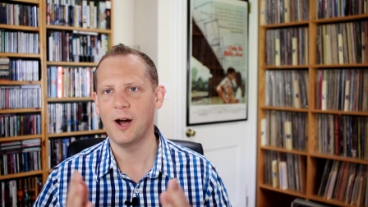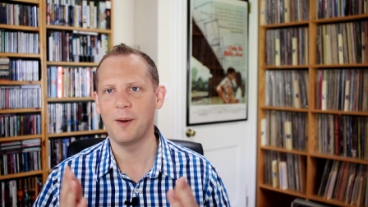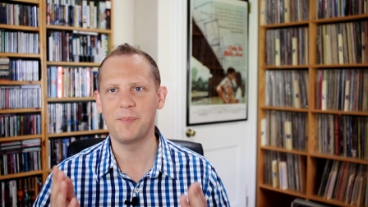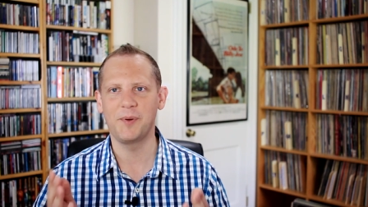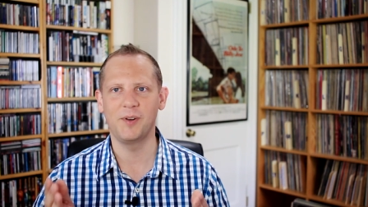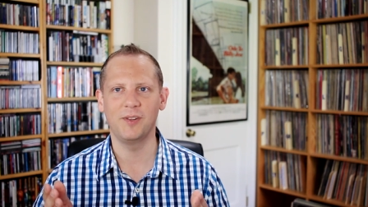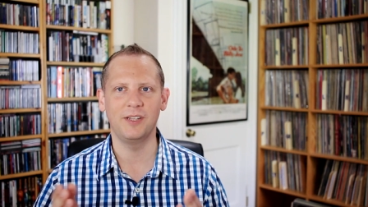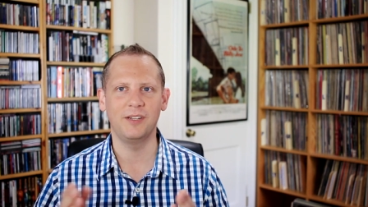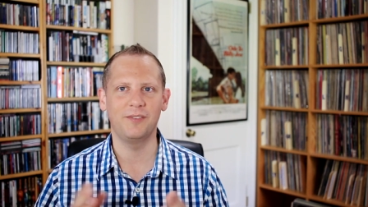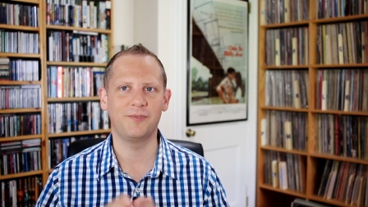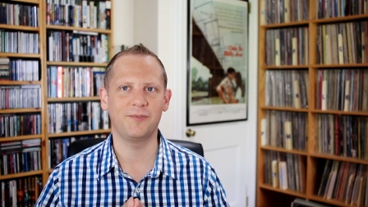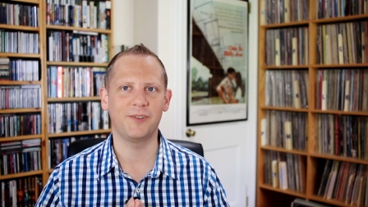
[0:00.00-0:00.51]

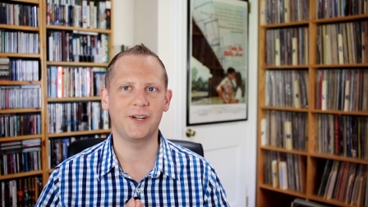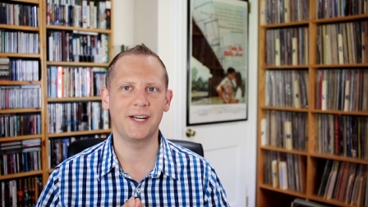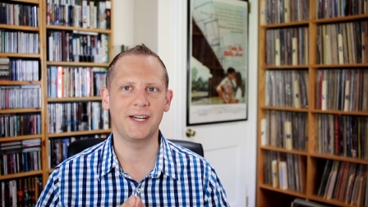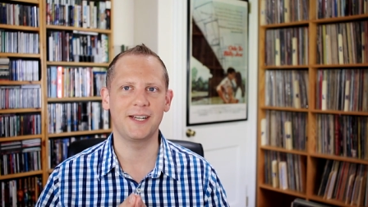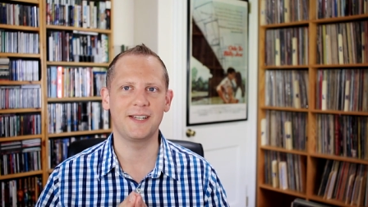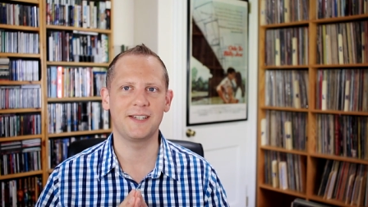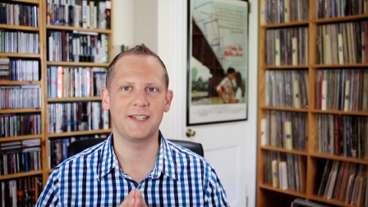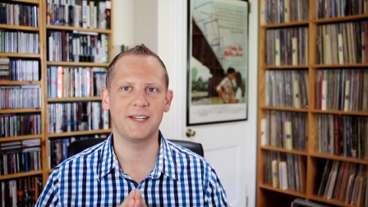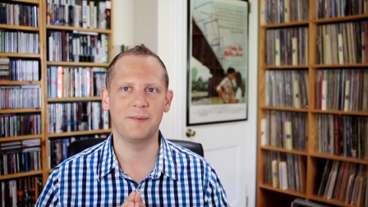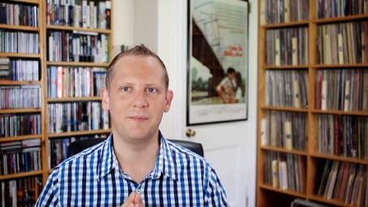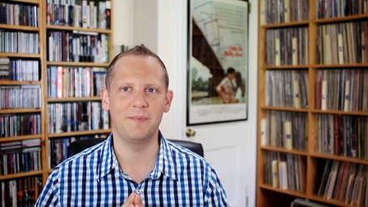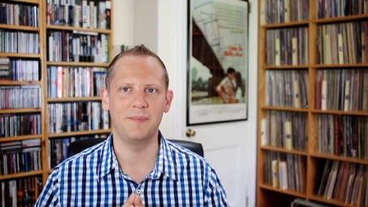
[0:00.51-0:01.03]
hope you
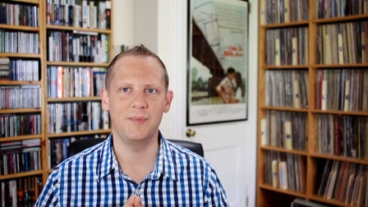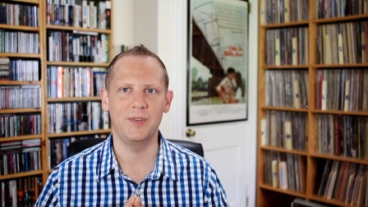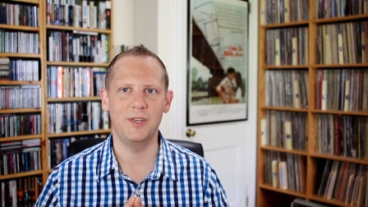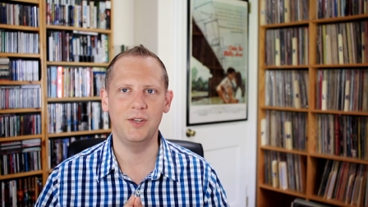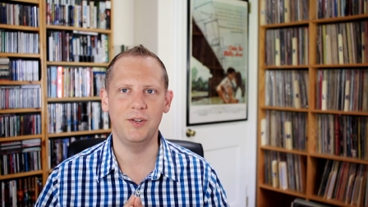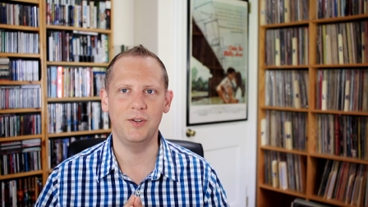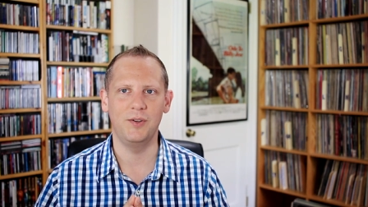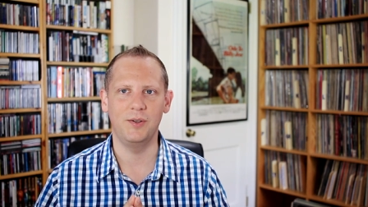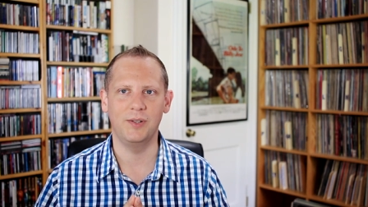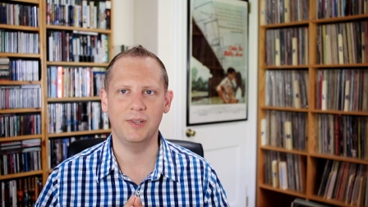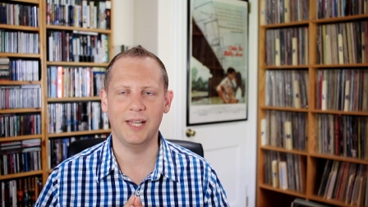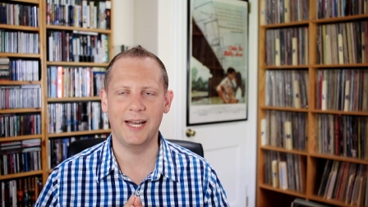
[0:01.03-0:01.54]
find something
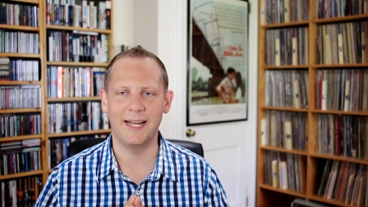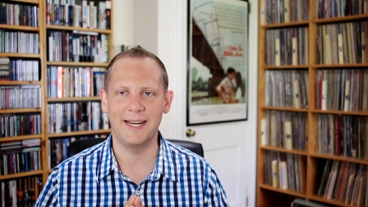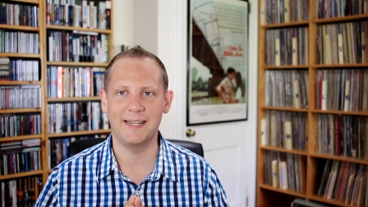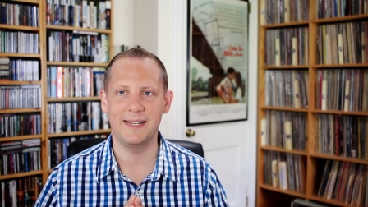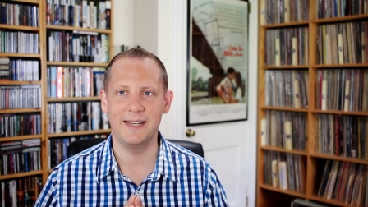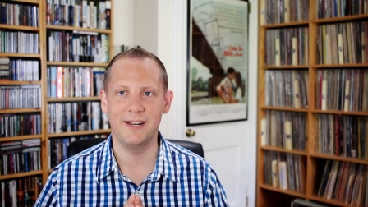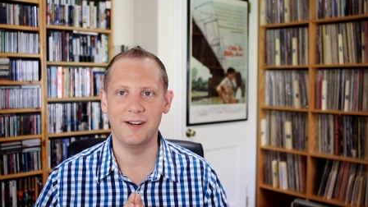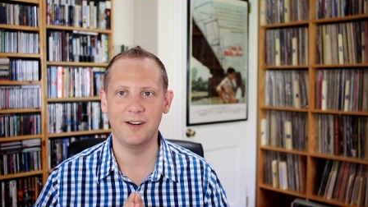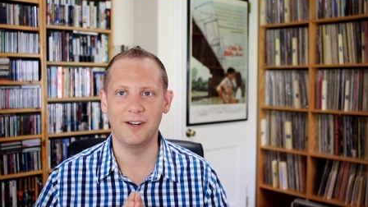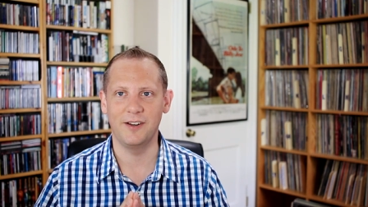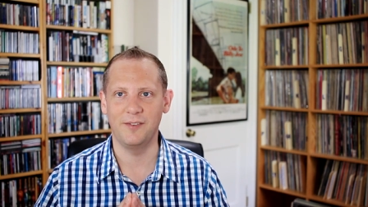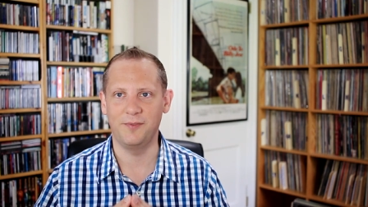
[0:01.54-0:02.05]
you
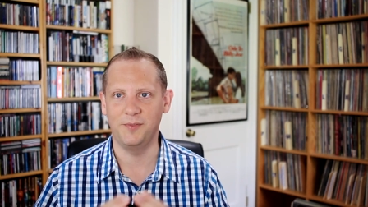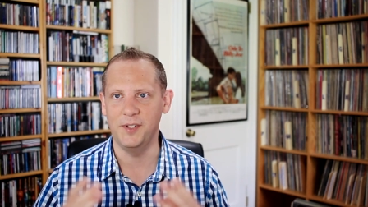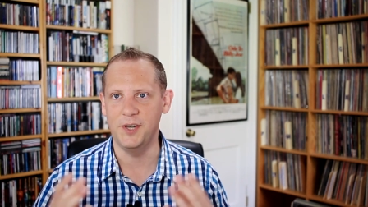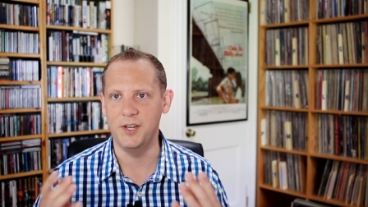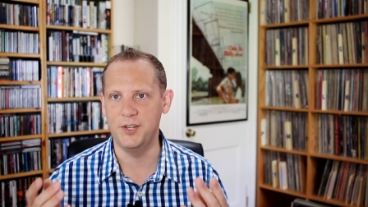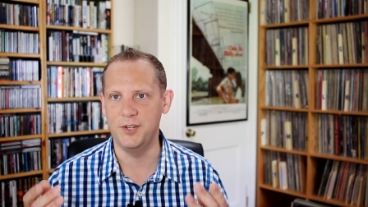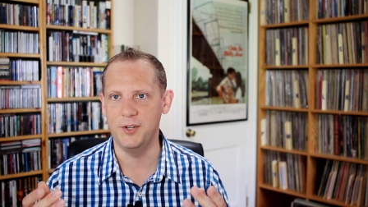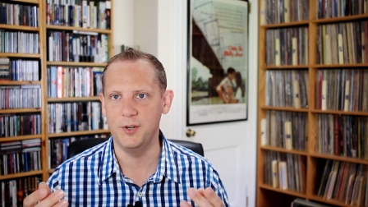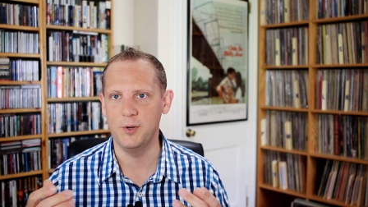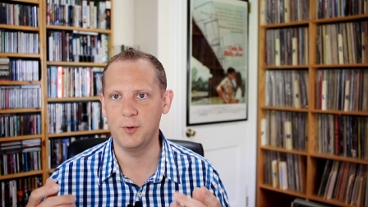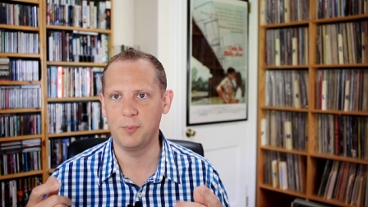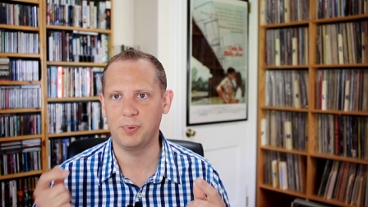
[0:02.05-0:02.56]
liked here, and if you
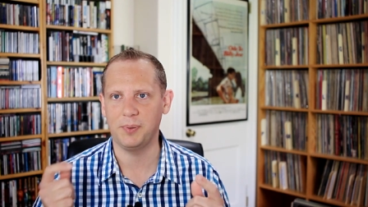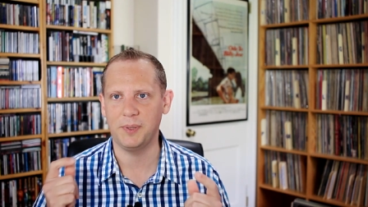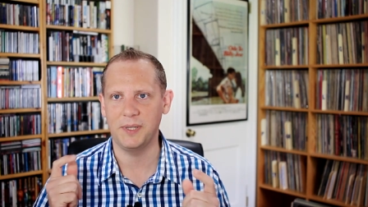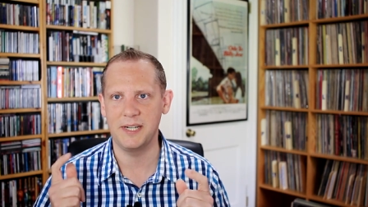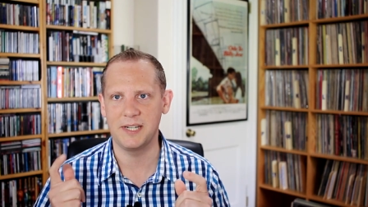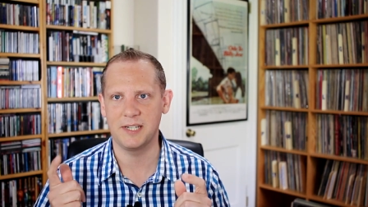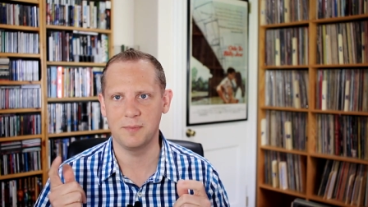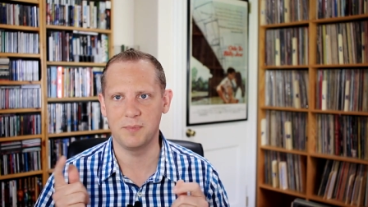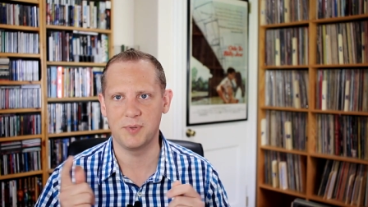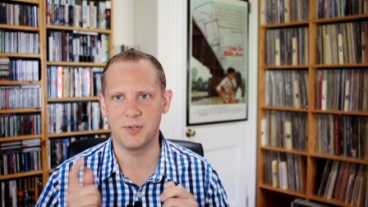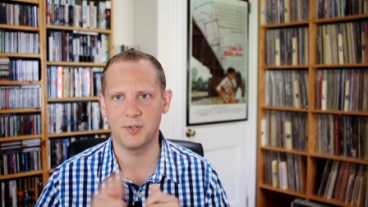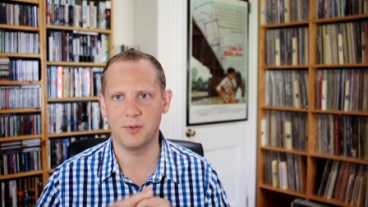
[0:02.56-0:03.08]
do,
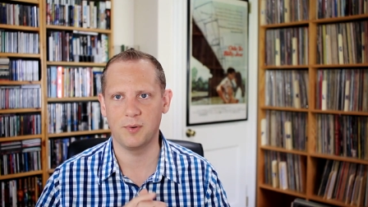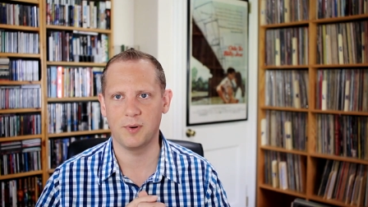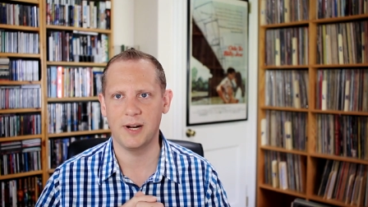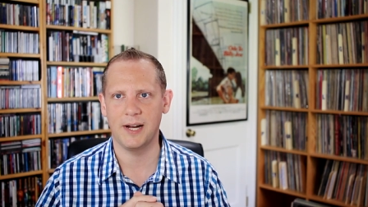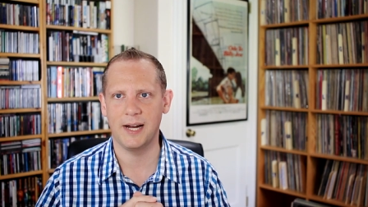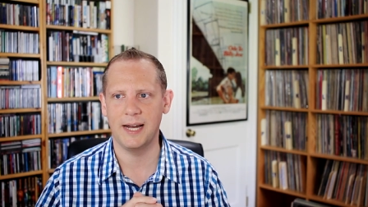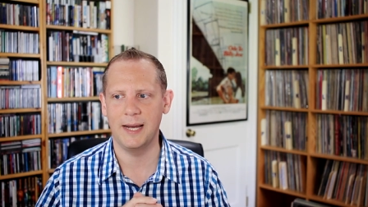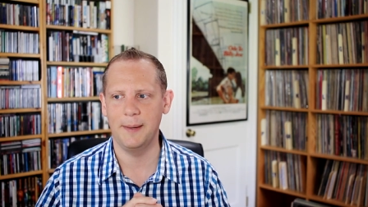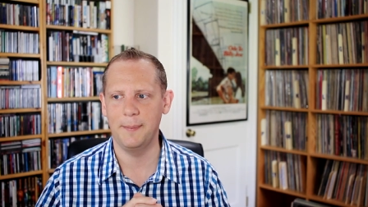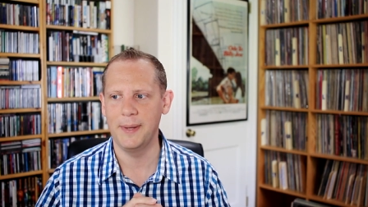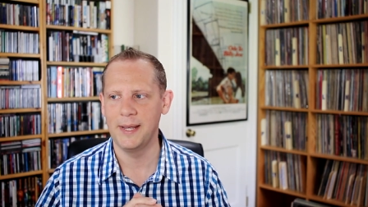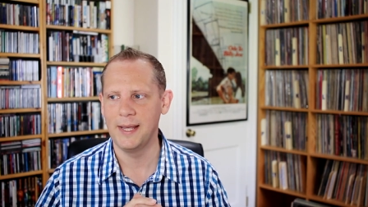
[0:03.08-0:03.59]
please
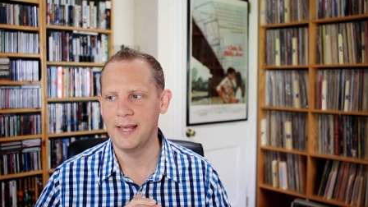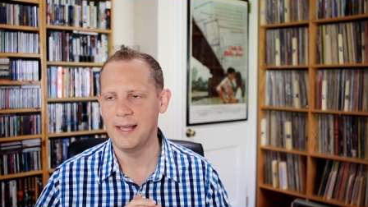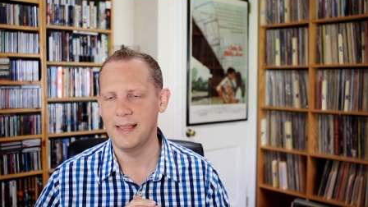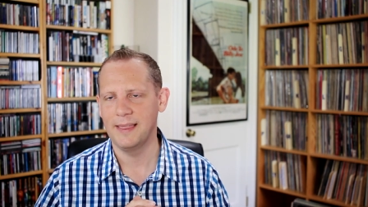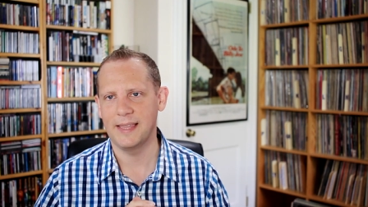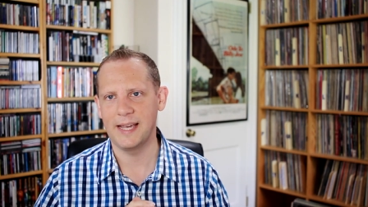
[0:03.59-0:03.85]
subscribe.